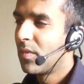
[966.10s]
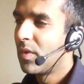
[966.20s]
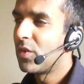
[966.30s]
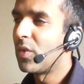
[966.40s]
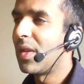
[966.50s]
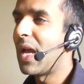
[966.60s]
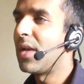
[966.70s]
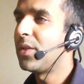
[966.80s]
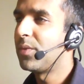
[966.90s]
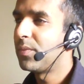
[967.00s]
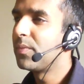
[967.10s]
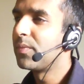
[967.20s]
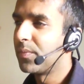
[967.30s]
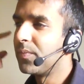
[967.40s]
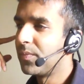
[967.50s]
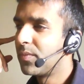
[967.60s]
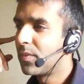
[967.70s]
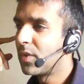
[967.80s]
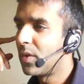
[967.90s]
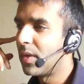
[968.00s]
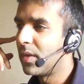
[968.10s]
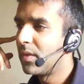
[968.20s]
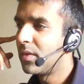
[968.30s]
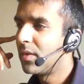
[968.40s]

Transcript: So, so those, you, I mean, yeah.